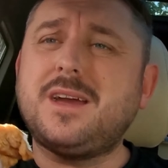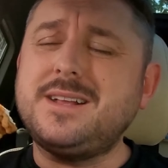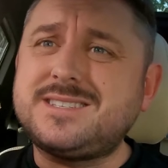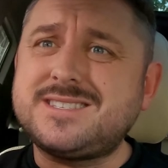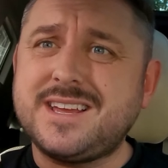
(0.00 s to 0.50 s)

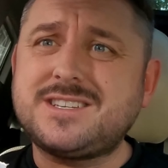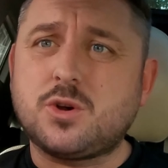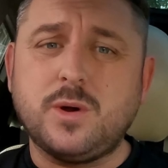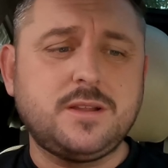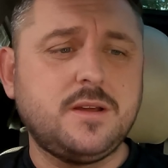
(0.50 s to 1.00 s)
it's six
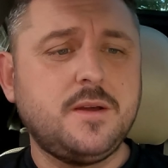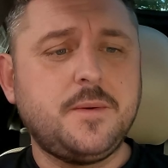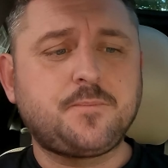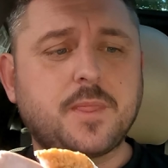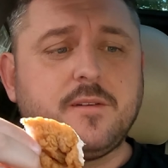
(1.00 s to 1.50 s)
quid.
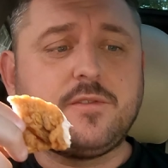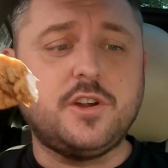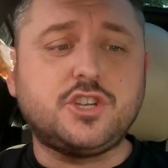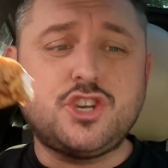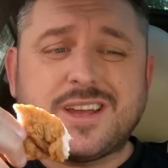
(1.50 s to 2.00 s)

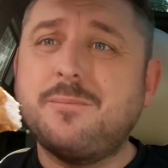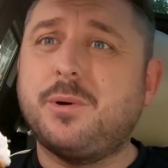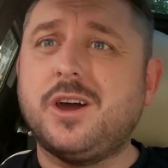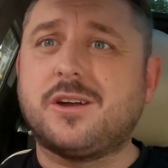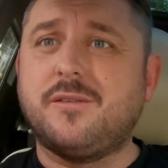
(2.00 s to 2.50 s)
For a chicken
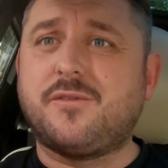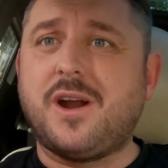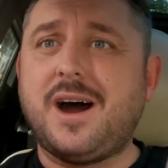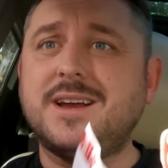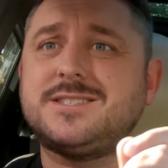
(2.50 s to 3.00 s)
burger and
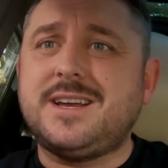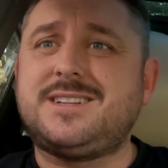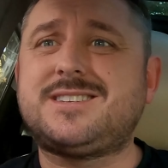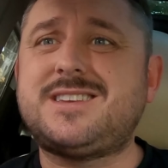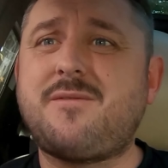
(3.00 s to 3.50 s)
fries,
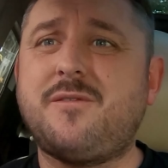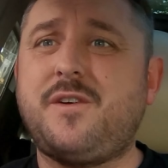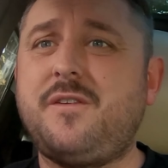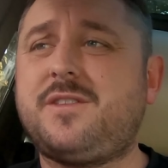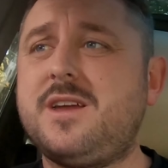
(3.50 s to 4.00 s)
it's seven
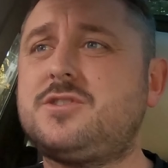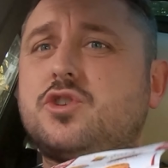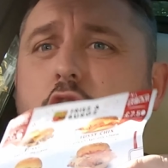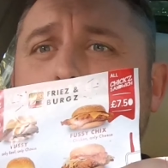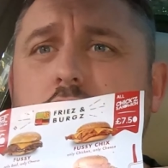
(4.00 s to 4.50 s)
fifty.
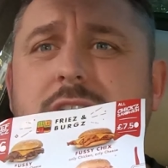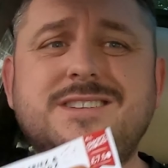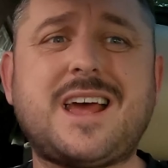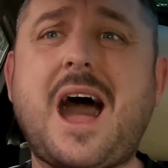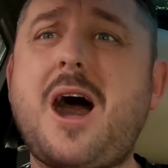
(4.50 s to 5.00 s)
So not
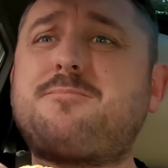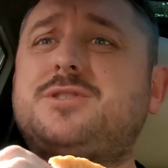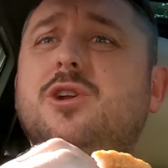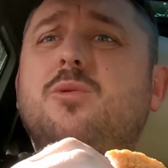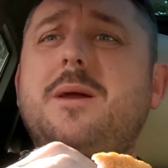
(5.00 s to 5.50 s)
only is it
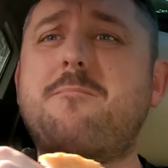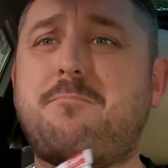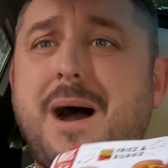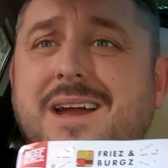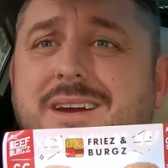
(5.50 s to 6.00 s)
absolutely
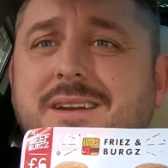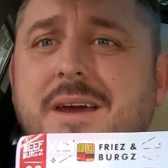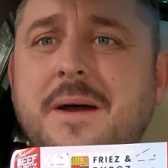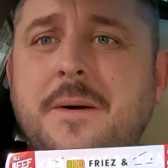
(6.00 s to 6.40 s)
banging,